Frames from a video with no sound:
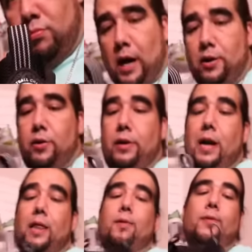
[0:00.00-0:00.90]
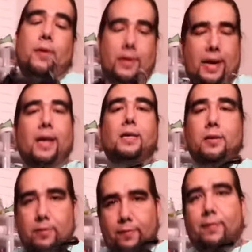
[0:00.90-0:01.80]
I know you got the one that has a
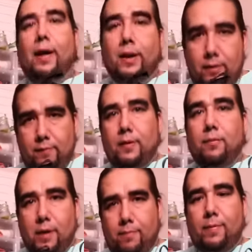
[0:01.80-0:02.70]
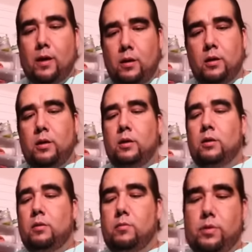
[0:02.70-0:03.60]
reflective, blah, blah, blah.
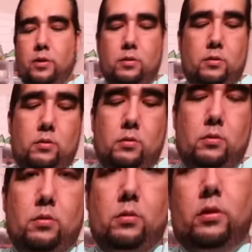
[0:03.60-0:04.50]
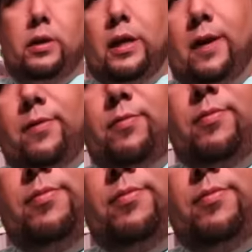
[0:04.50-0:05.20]
But you got that one?